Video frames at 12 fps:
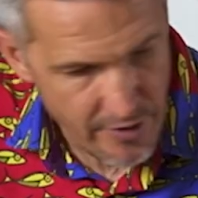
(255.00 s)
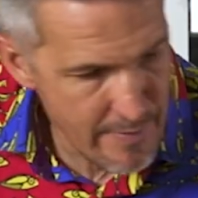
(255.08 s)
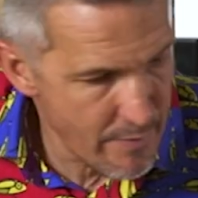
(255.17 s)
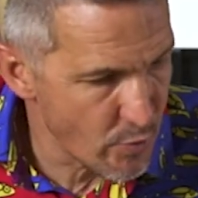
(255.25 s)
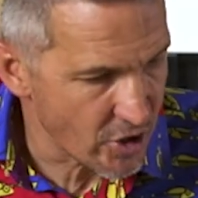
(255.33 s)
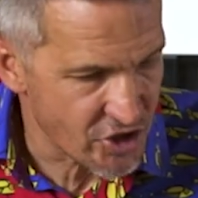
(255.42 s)

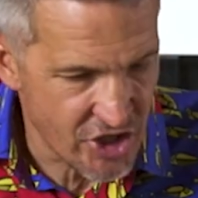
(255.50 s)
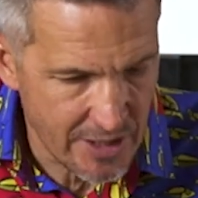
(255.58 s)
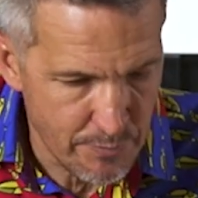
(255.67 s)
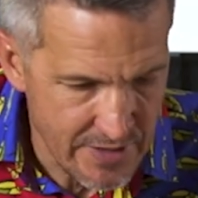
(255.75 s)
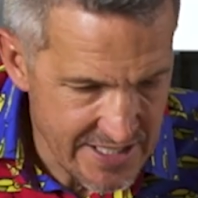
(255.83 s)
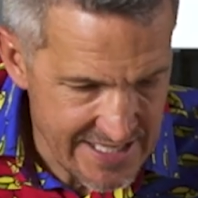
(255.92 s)
Remember, we've got
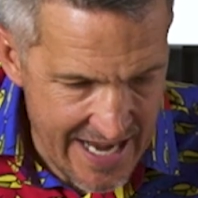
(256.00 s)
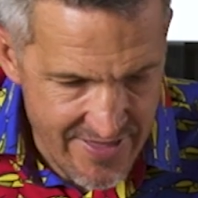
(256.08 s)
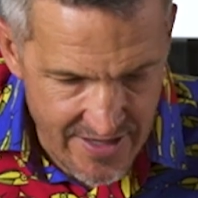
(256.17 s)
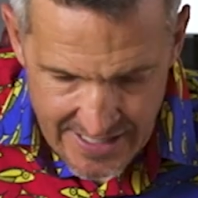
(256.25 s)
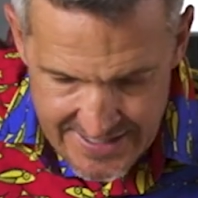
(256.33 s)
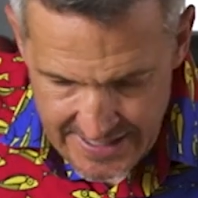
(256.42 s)
chickpeas and the
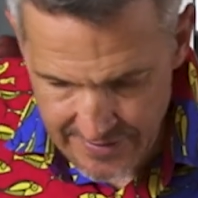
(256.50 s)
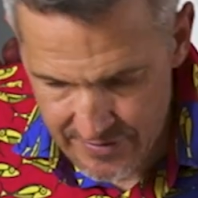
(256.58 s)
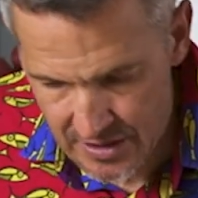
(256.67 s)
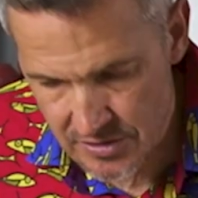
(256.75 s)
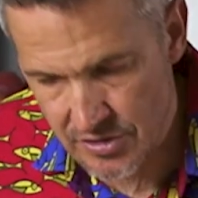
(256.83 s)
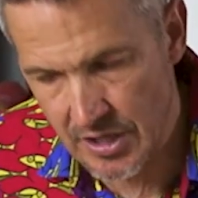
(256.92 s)
nuts and everything
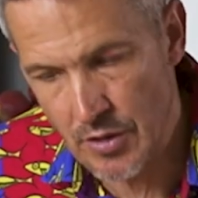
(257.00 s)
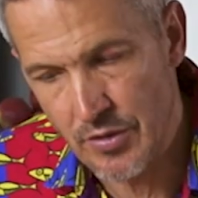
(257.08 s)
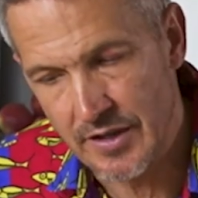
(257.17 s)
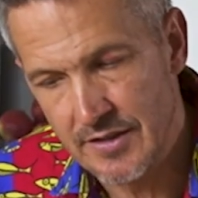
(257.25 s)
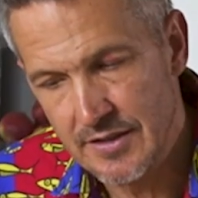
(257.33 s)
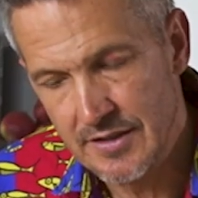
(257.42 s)
else to go with it.